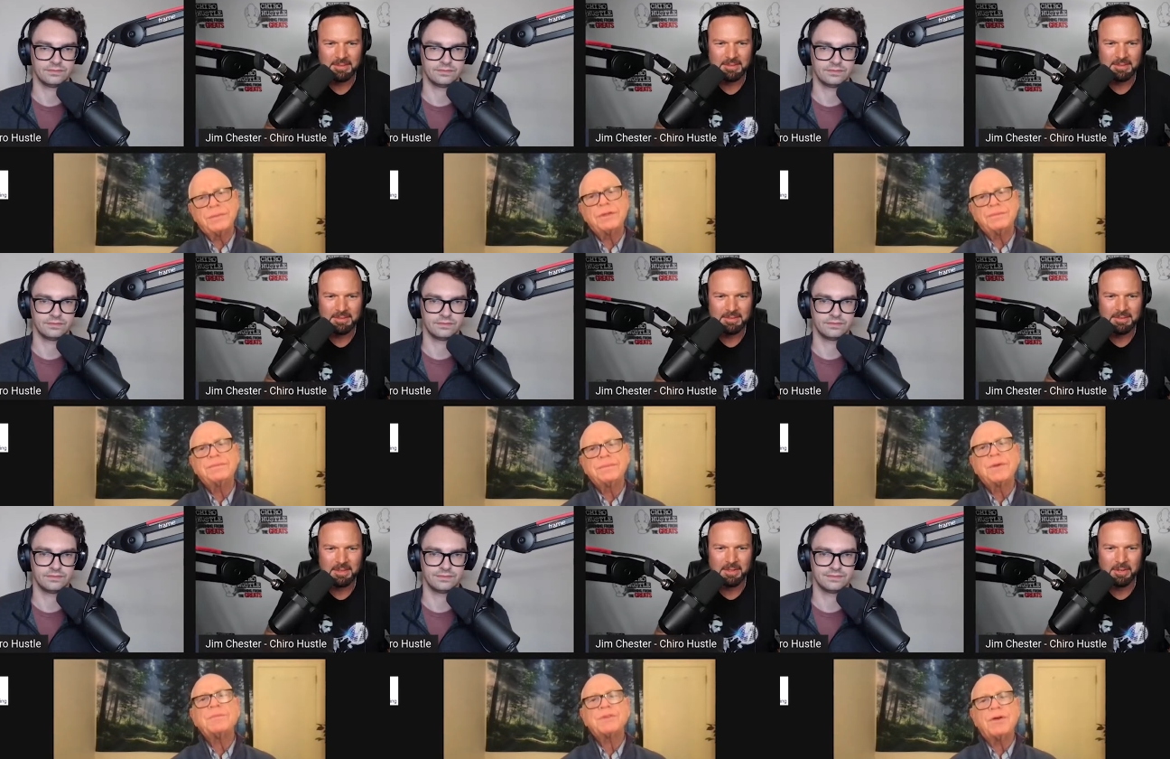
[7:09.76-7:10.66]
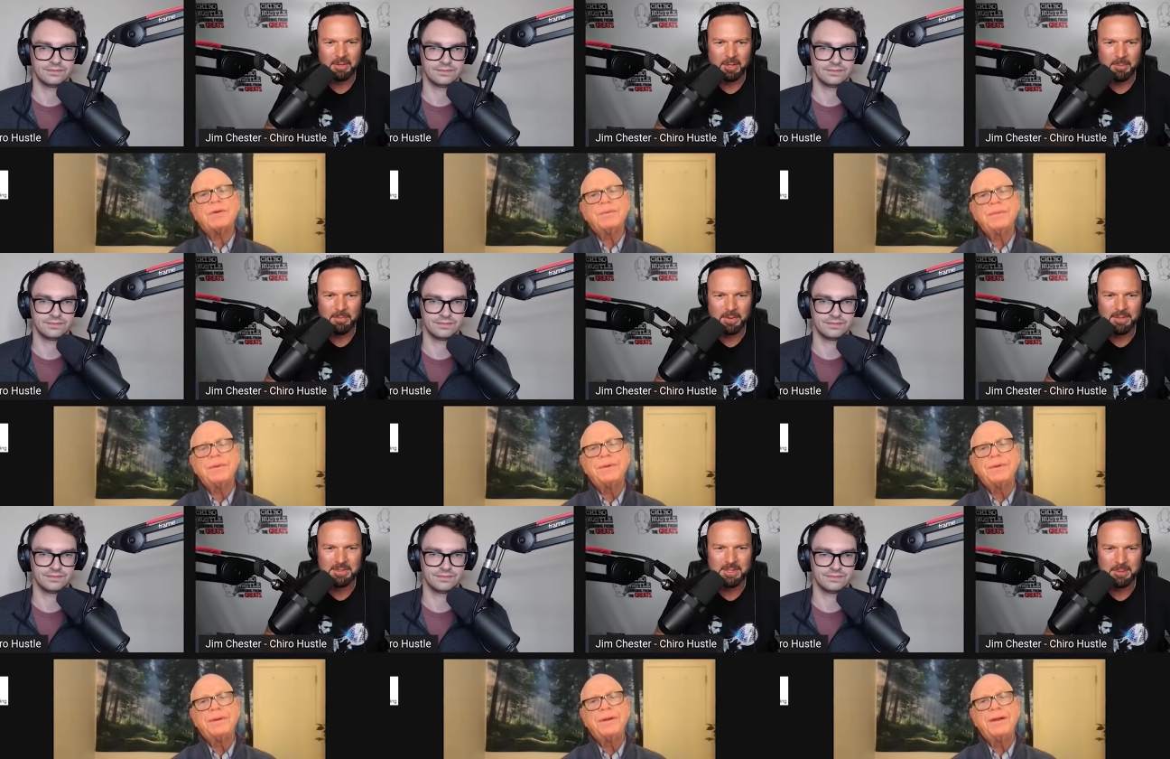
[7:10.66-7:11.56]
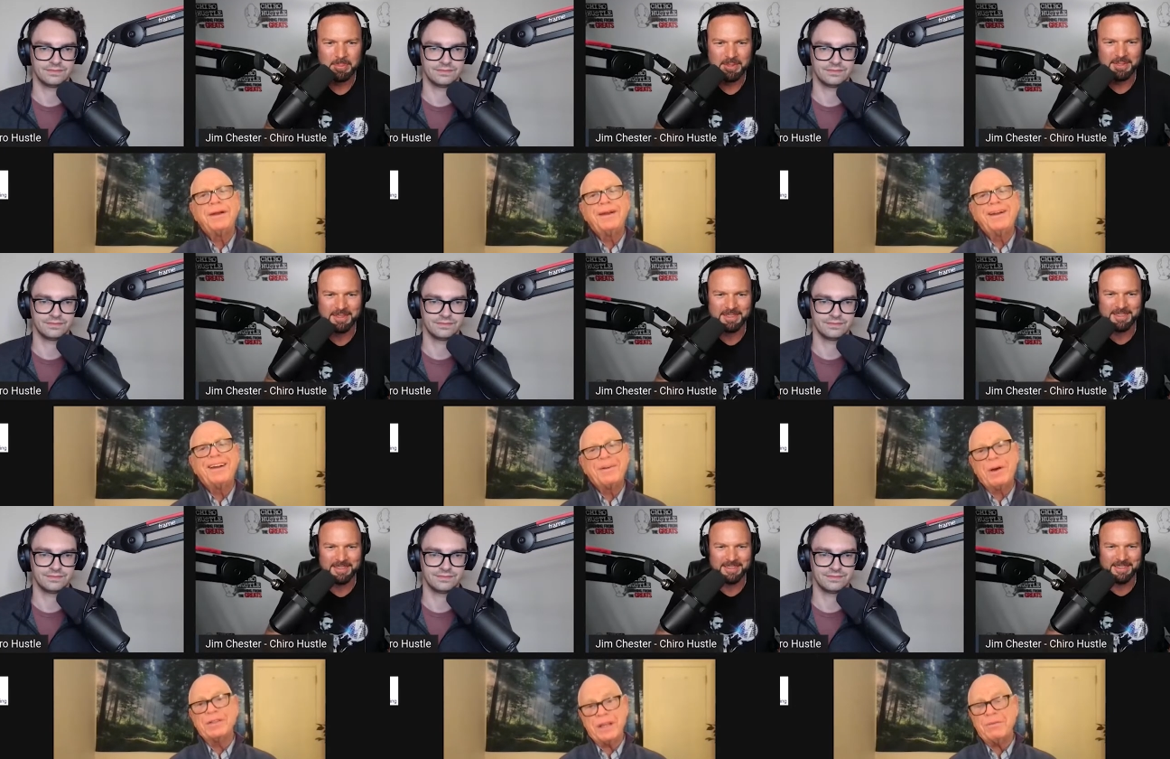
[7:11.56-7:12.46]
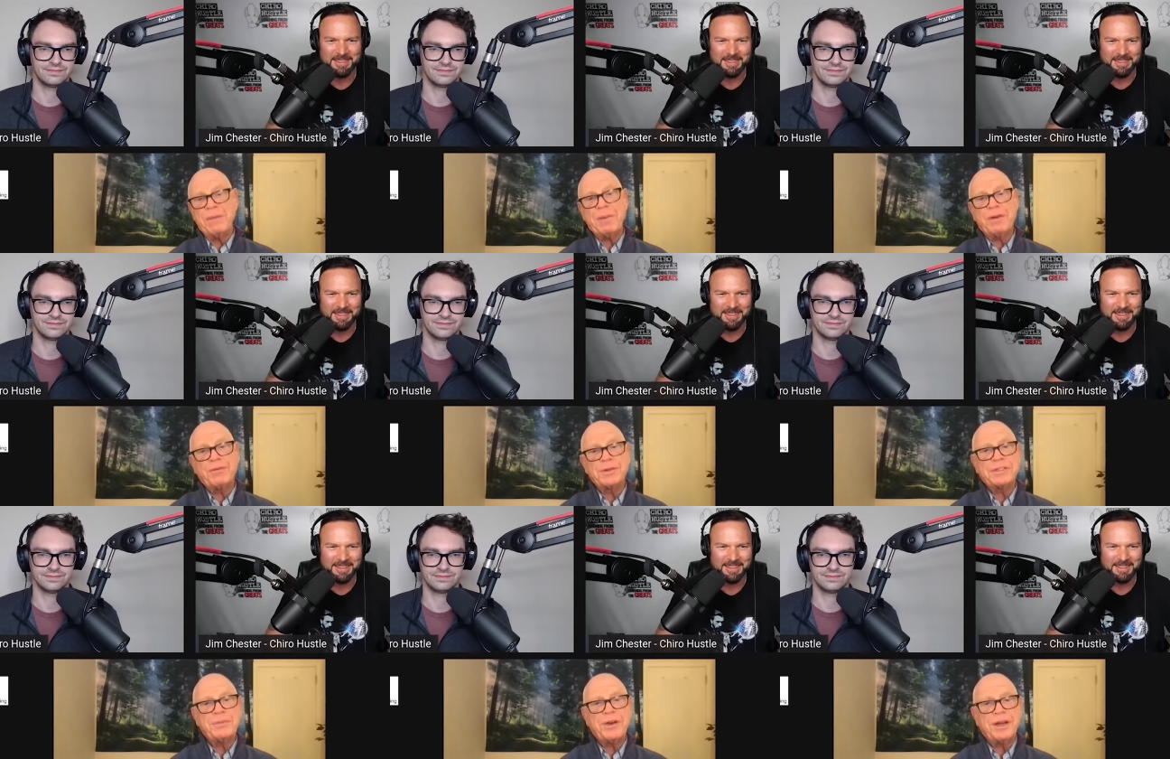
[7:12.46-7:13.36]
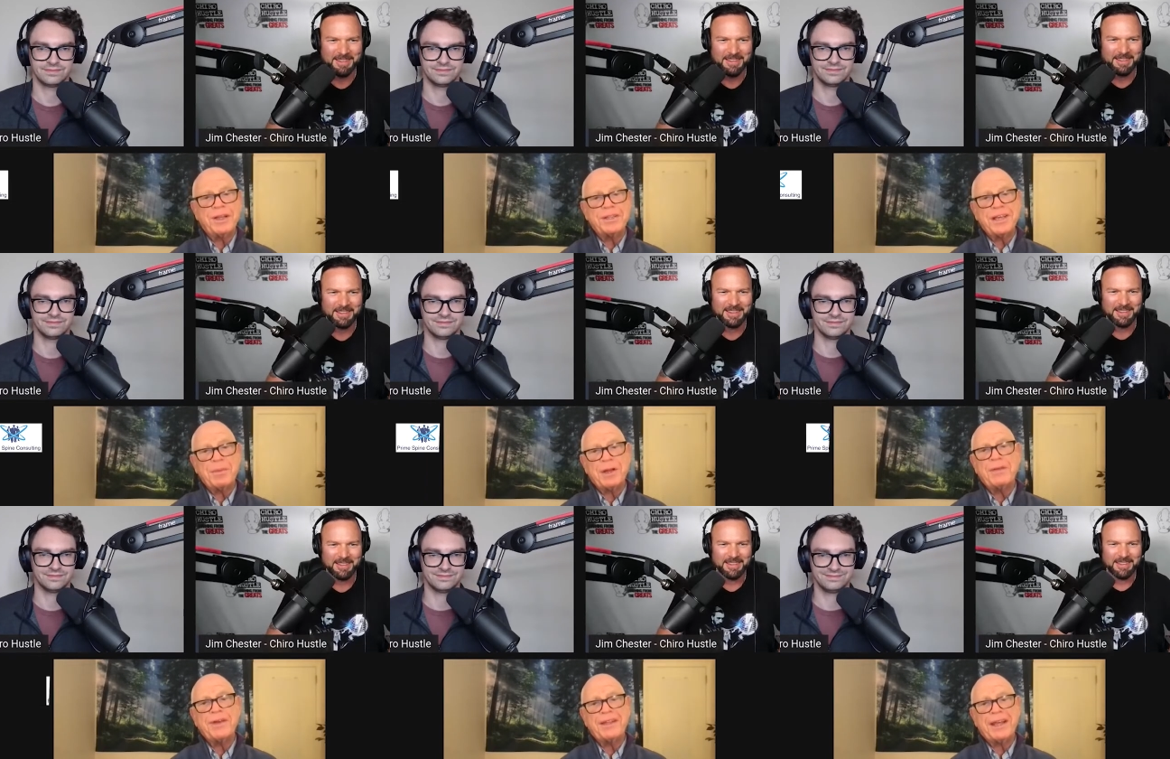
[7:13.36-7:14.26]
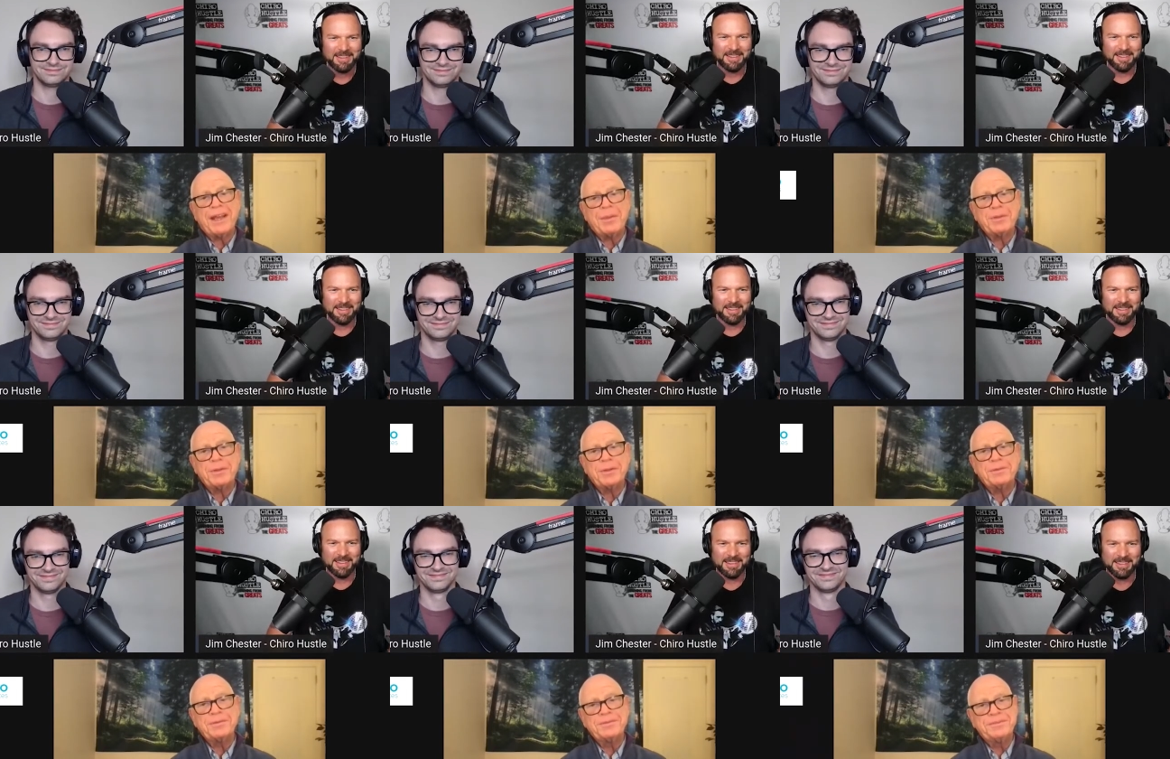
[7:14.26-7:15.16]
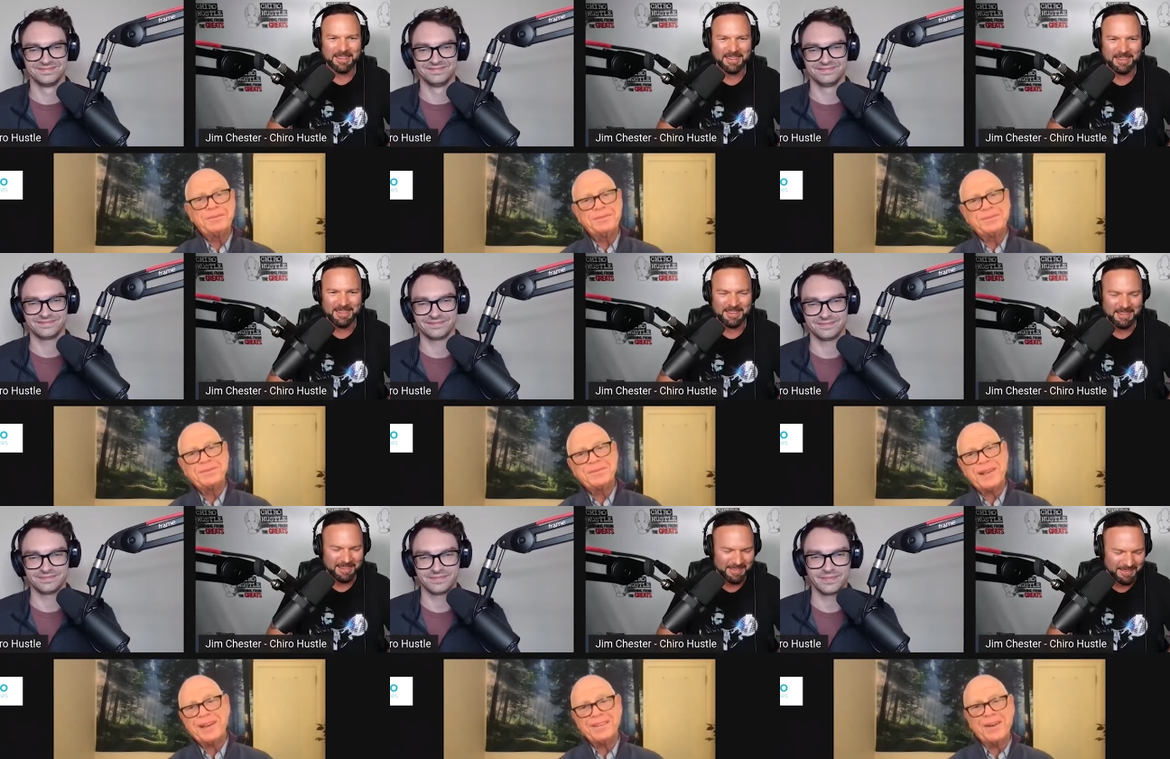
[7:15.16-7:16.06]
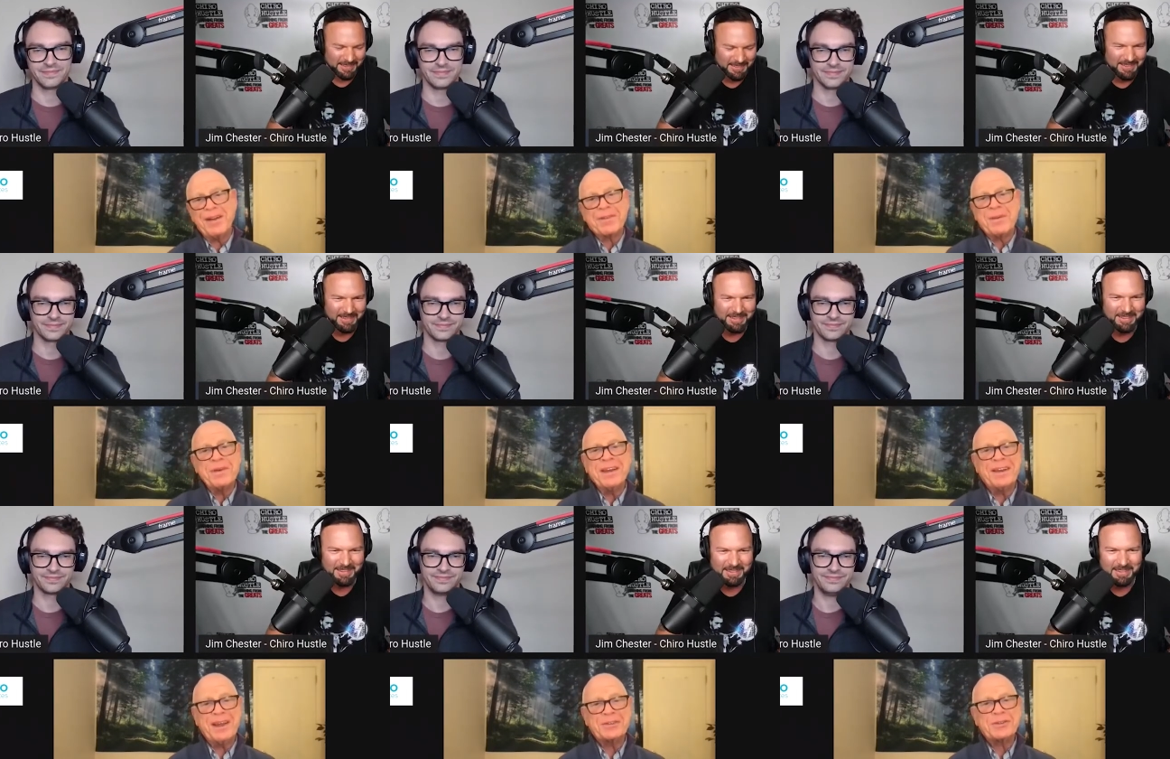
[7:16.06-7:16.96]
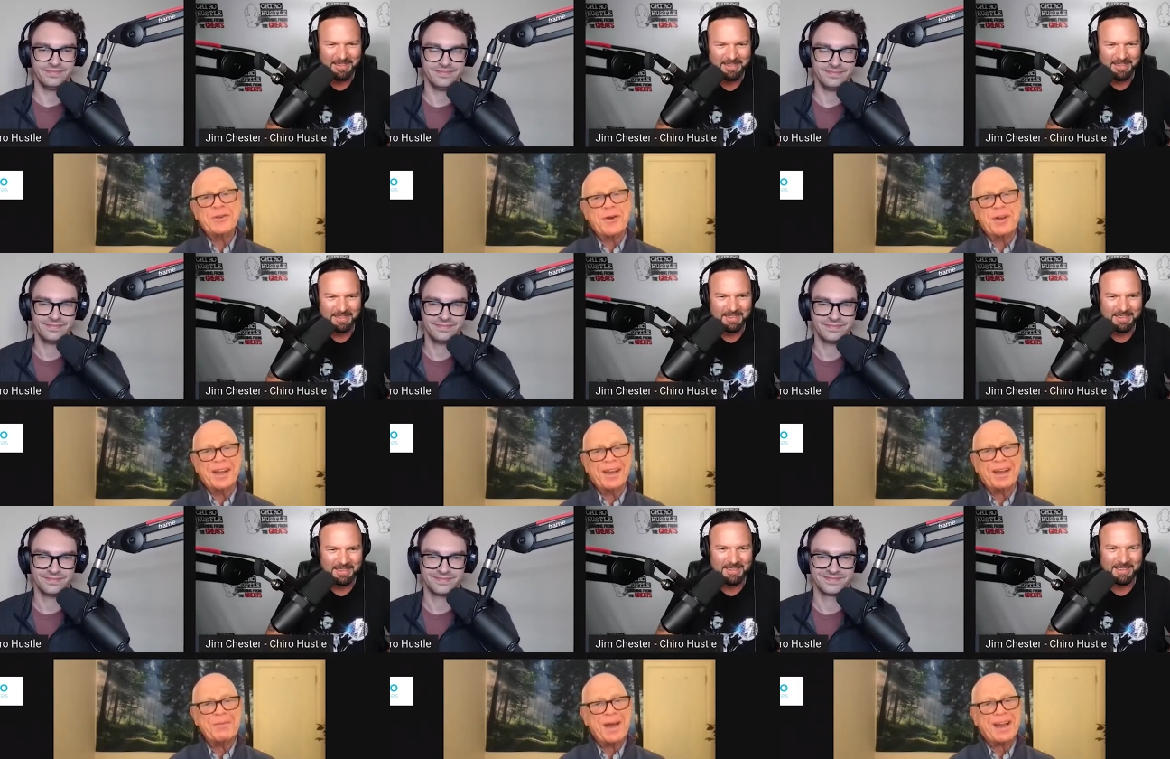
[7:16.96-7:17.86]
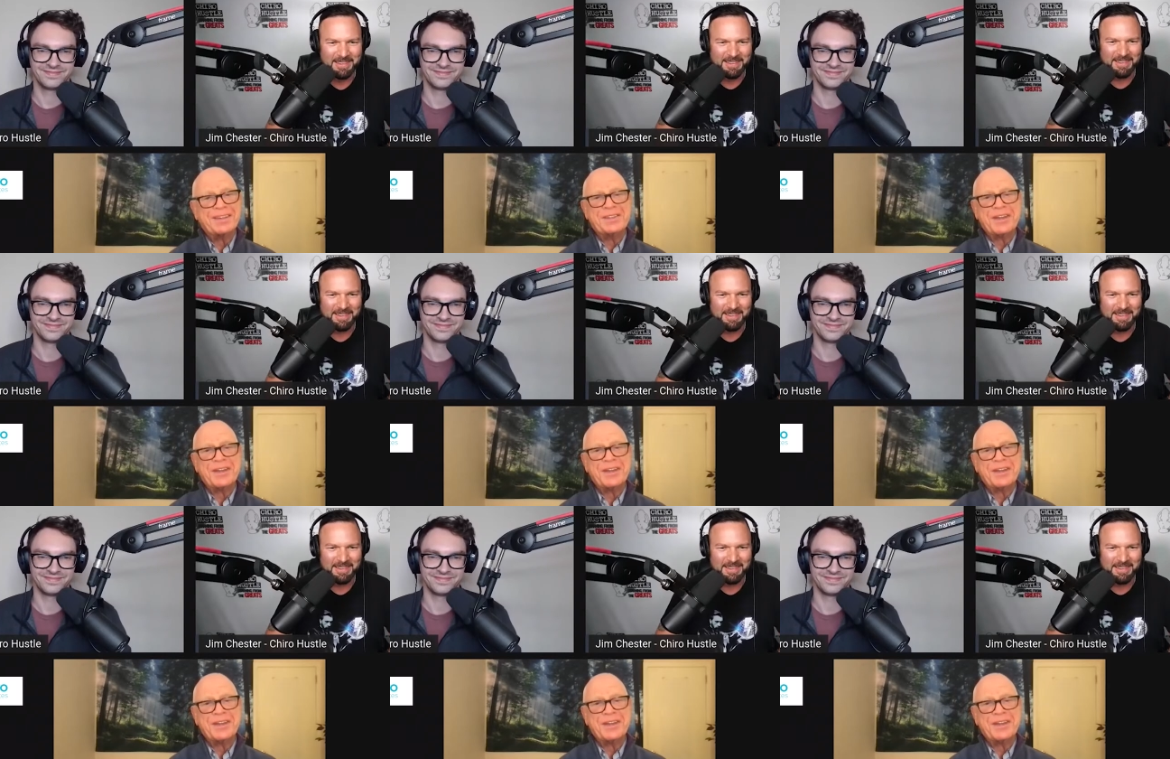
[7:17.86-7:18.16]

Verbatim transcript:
Speaker 1: yeah.
Speaker 2: Then they'll go home and fall asleep.
Speaker 1: Well, they'll, maybe they'll fall asleep under your table. I've had that happen too. No, I've come in and they're snoring. I'll come back and